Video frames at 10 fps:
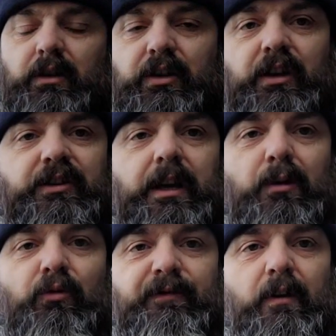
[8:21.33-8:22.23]
you can see,
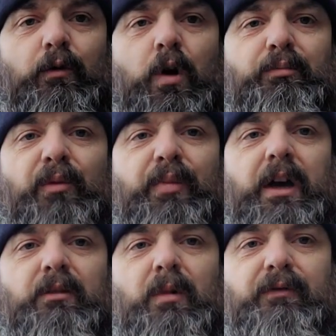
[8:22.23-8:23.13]
I'm very well
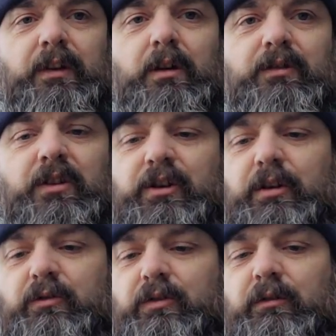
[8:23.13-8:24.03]
prepared in my videos as
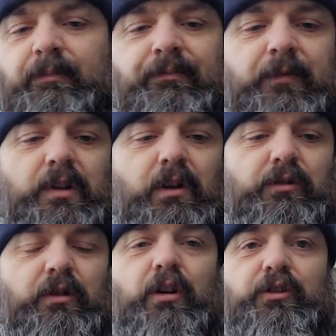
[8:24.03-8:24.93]
usual, so I
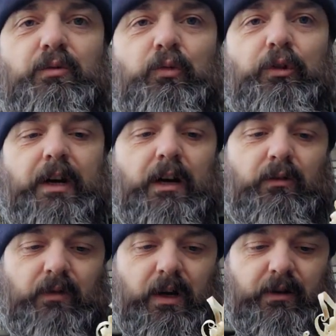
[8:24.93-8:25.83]
should have got some wood
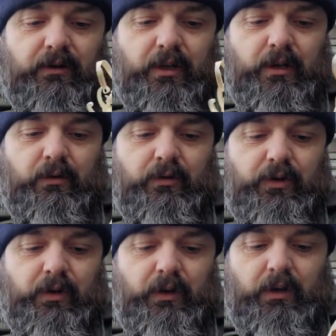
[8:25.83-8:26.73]
out that I could
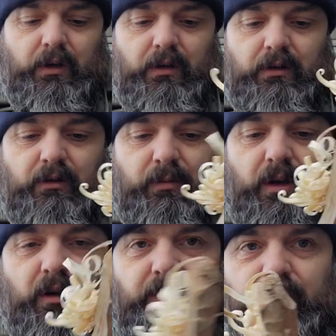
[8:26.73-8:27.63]
use. It's going to
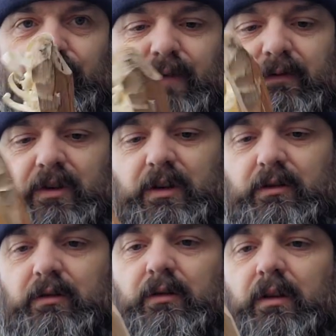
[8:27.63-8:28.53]
be hard to do feather
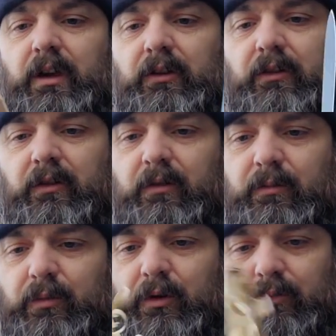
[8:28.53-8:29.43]
sticks on this,
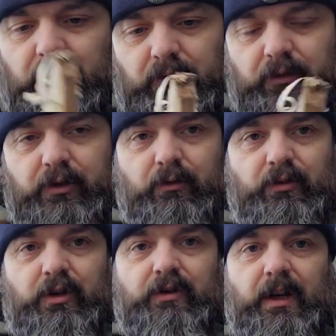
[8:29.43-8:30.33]
but we'll
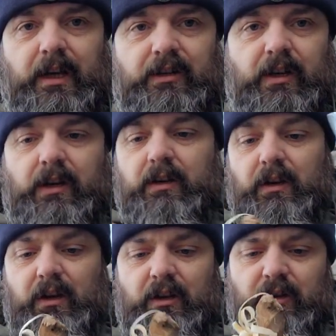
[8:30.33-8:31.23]
choose that edge here.
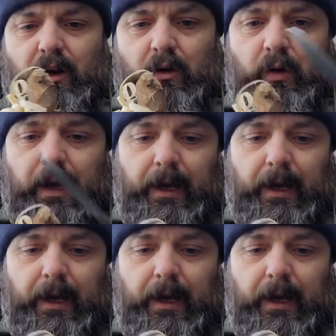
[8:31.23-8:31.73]
So